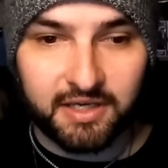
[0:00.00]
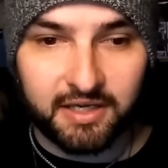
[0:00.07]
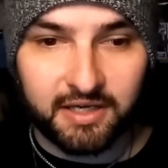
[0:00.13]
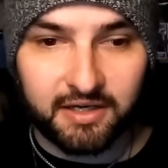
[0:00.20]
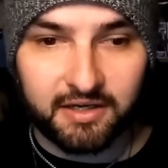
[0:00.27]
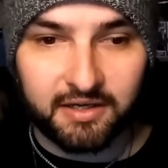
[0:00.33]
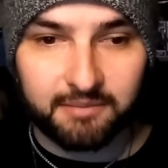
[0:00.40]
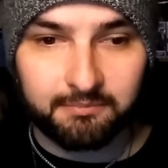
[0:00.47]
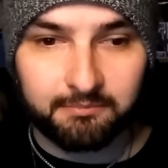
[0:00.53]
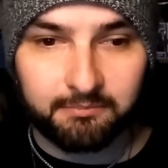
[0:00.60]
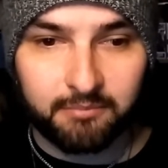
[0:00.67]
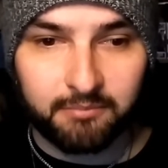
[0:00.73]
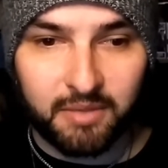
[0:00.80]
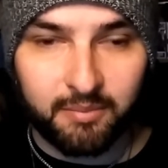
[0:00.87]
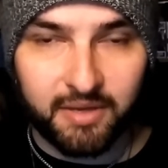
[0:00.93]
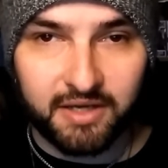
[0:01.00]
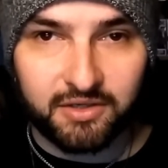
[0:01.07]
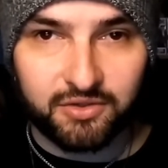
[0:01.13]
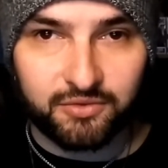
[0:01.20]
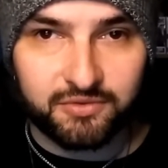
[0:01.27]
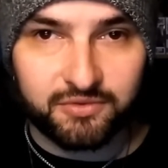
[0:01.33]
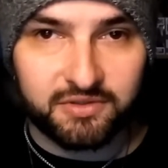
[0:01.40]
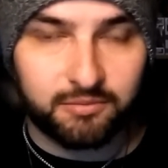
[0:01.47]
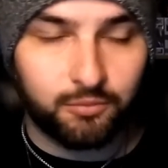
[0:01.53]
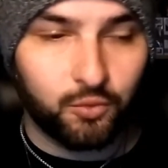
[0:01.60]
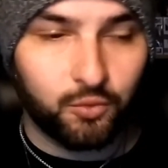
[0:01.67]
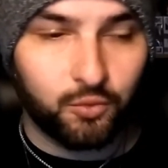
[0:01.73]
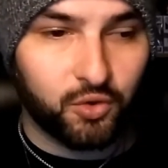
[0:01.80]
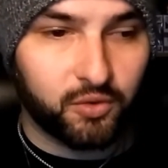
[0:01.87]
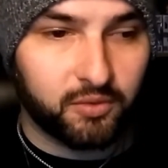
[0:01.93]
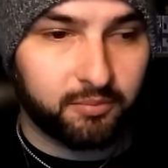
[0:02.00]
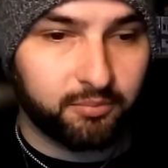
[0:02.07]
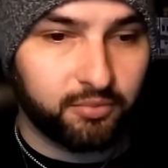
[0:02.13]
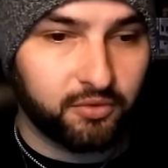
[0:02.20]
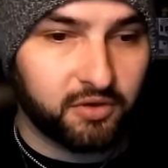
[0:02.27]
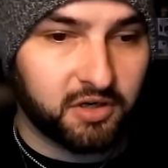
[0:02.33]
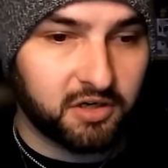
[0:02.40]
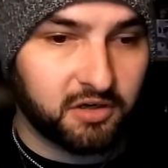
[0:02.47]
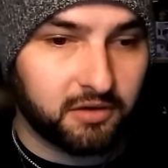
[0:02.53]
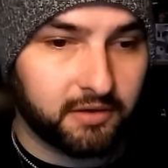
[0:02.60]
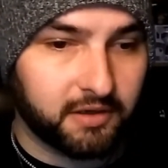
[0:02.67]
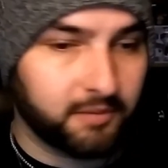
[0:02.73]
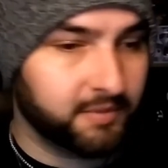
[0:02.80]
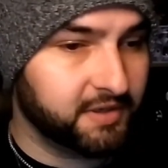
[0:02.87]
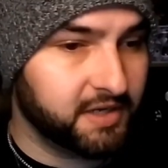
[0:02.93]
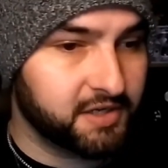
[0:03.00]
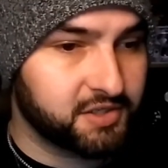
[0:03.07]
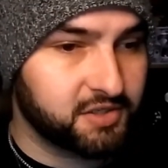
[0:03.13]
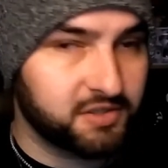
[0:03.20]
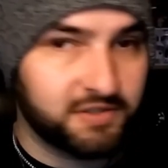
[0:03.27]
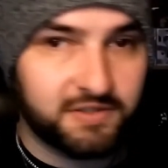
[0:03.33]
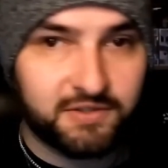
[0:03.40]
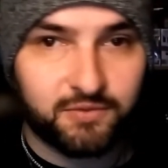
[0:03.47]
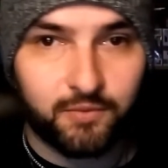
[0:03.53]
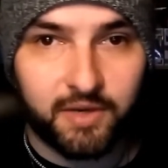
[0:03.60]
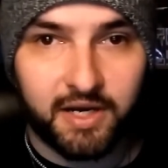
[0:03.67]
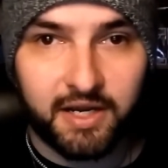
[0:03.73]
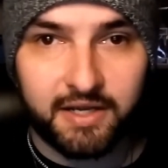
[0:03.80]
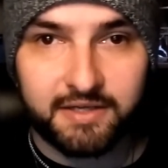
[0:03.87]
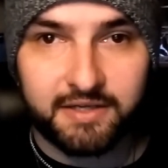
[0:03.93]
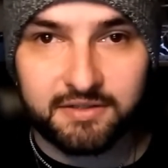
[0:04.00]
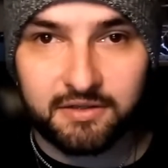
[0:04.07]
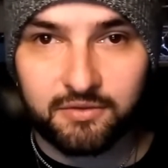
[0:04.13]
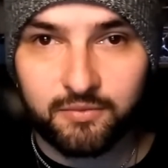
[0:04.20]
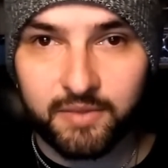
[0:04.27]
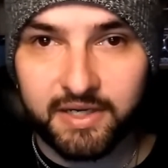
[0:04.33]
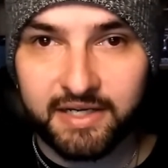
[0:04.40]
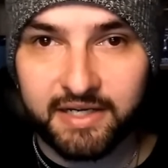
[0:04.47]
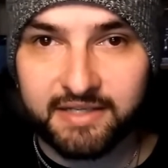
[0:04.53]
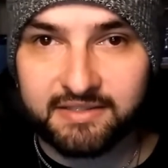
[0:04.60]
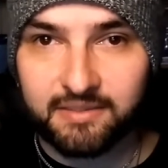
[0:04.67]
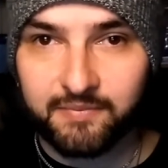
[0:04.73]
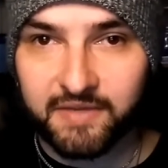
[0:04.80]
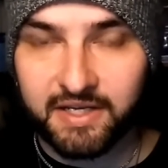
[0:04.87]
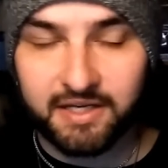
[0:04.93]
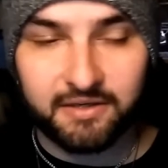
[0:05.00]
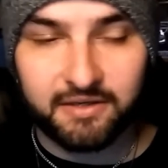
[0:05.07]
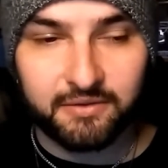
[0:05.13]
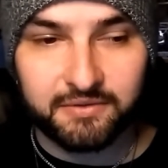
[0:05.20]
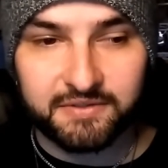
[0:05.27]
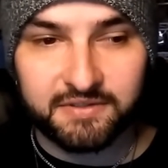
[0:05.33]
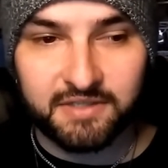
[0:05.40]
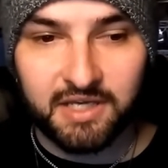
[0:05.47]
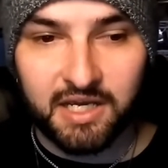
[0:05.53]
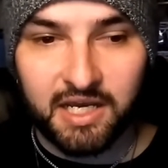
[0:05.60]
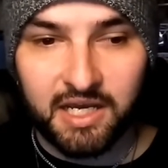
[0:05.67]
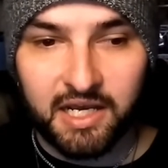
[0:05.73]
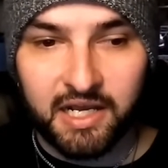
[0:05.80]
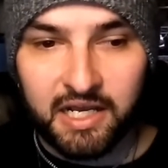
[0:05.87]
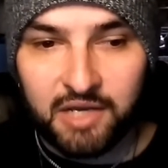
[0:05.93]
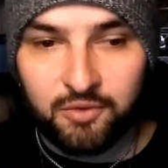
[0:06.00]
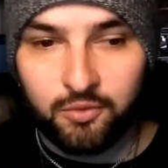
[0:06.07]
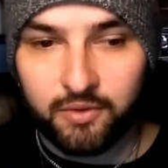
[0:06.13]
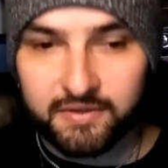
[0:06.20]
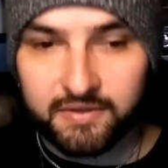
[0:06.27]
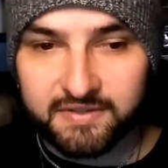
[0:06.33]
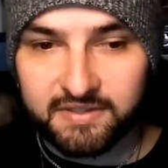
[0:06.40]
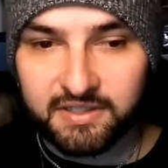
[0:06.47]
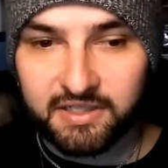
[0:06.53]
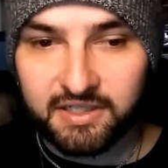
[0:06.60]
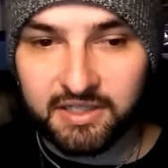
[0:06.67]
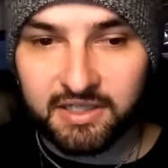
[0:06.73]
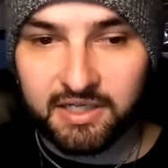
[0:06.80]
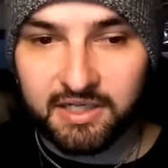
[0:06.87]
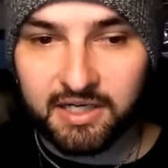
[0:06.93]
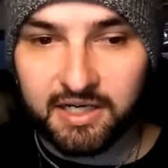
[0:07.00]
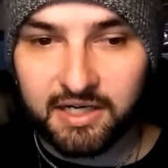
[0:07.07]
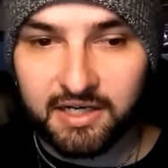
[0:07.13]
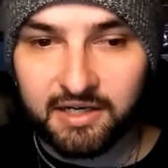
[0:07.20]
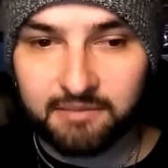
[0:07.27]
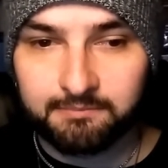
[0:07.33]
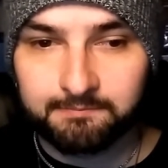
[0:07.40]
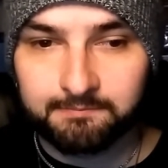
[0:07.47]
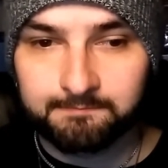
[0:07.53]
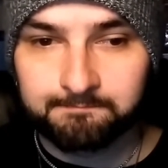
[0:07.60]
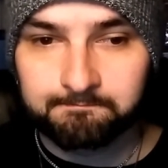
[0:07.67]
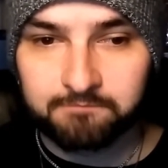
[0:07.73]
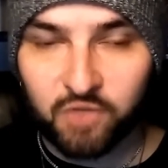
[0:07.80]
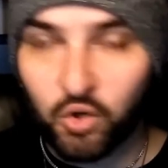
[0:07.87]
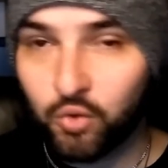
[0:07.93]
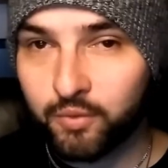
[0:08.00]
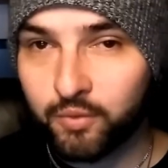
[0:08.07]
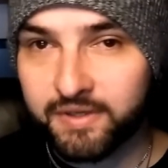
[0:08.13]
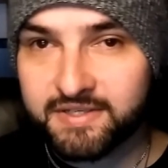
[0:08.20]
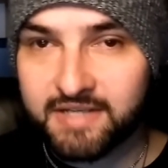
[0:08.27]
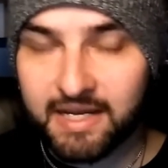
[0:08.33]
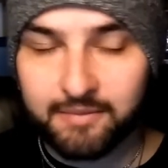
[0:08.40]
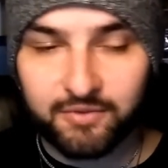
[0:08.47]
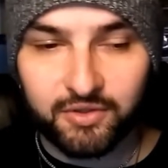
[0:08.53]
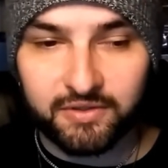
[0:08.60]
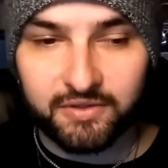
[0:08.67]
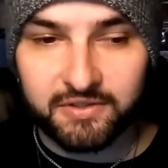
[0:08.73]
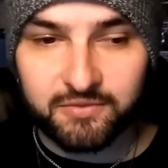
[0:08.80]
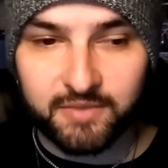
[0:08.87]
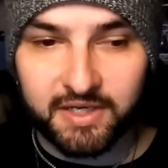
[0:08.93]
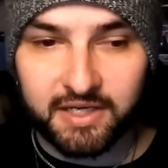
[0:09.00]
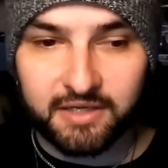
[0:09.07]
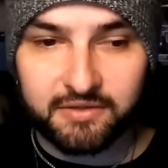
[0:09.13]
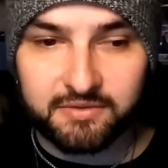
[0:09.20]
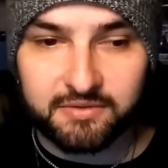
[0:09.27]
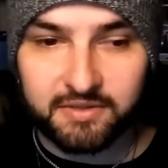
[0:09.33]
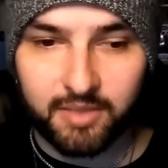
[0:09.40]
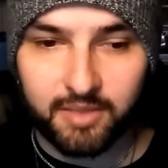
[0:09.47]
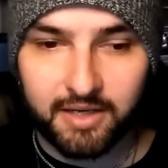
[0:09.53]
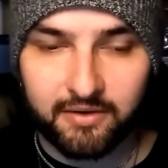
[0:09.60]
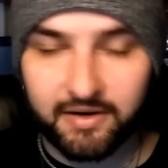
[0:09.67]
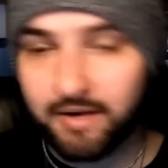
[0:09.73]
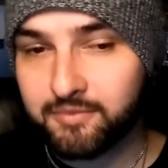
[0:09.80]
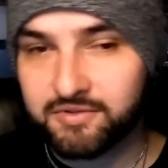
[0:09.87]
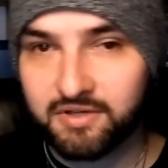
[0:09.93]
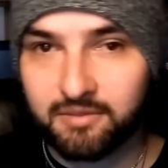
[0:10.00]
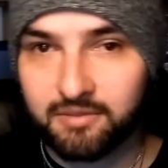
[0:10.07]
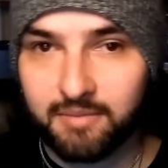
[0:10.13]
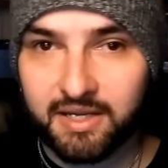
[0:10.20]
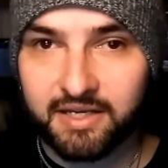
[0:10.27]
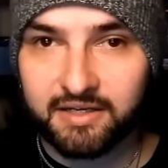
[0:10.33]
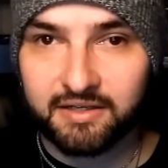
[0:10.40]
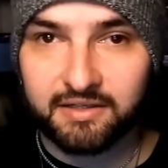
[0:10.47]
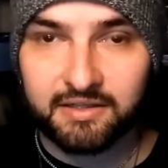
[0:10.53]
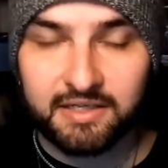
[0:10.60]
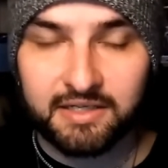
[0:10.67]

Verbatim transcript: I might do some more book recommendations when I start reading something else. We'll see. The whole reason I'm doing this video is because I was going to make a